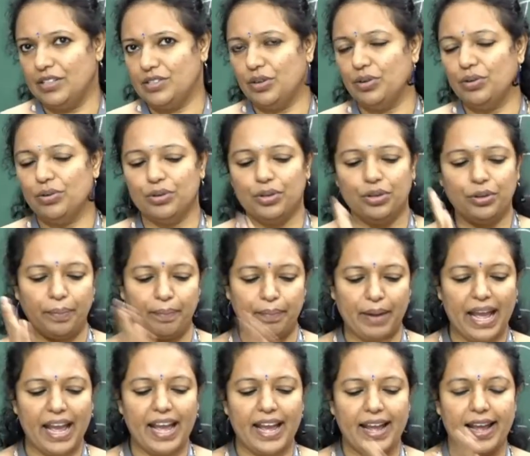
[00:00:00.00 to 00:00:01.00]
so your
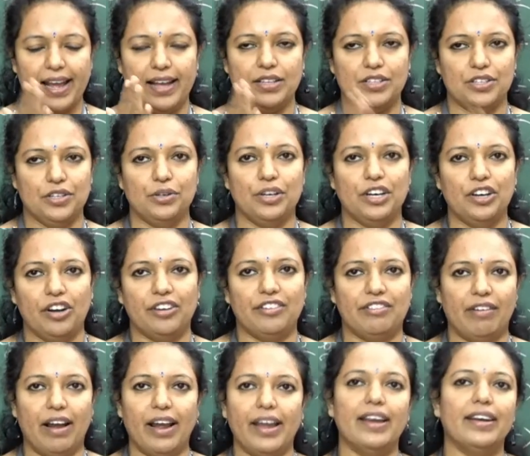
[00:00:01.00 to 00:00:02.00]
branch, you need
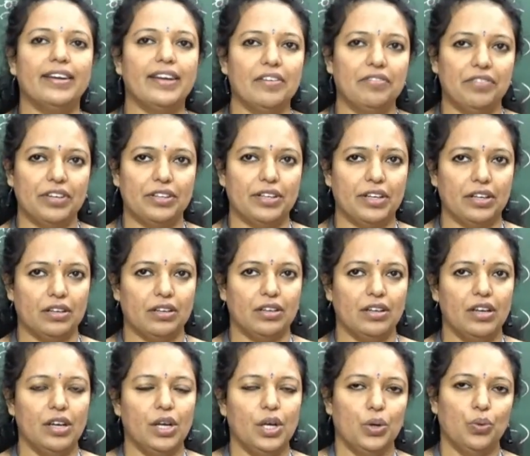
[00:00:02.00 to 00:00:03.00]
not write everything.
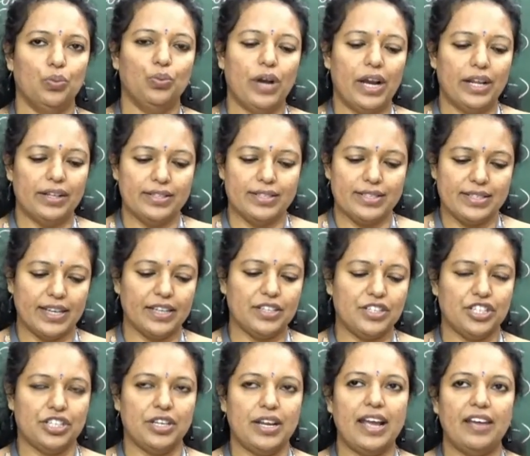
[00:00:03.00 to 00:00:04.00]
One
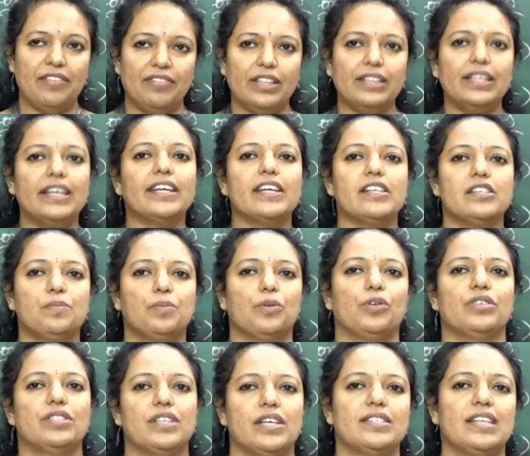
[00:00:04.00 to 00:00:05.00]
stitch, everything is
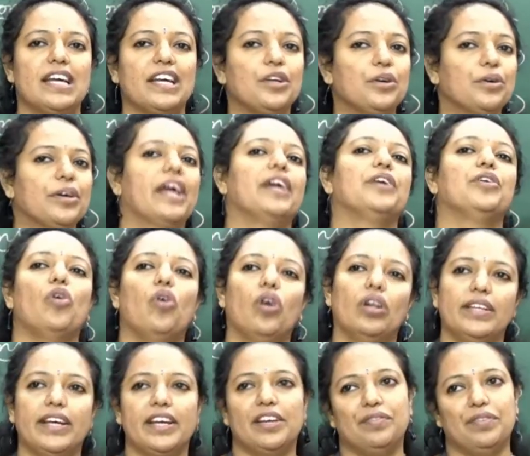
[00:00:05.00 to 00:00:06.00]
processed and you get
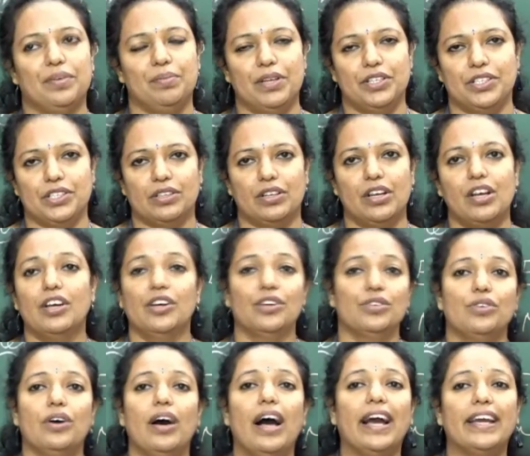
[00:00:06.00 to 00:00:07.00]
all the information.
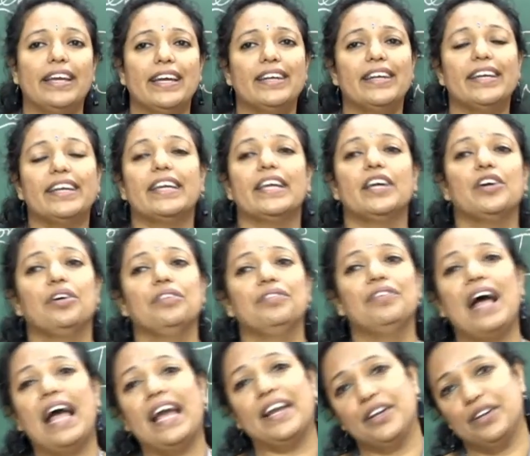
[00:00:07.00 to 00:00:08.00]
So higher degree
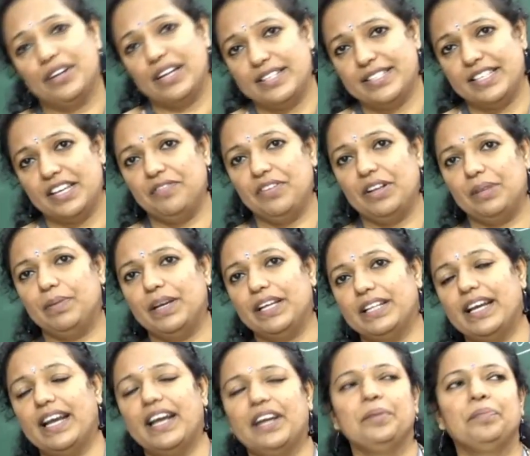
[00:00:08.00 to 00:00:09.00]
of accuracy will
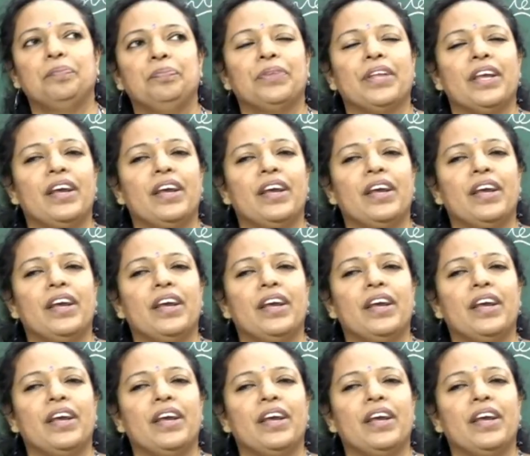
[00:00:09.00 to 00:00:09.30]
be there.